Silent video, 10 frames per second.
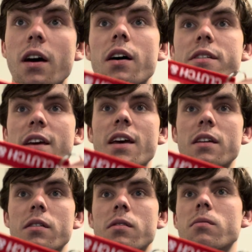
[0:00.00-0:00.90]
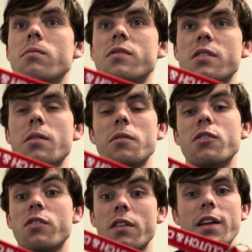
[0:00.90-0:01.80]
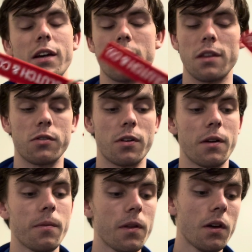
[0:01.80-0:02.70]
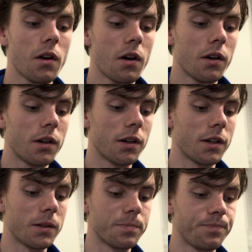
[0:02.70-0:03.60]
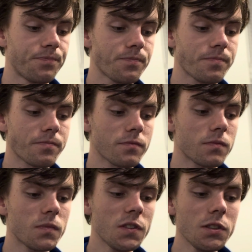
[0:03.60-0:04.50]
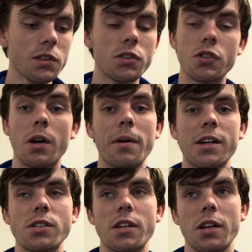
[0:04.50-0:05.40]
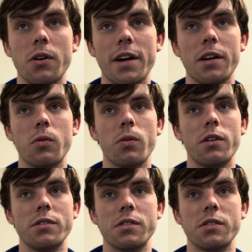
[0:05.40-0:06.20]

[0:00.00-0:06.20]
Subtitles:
10 centimeters in length. That's right. So I'm actually gonna go ahead and order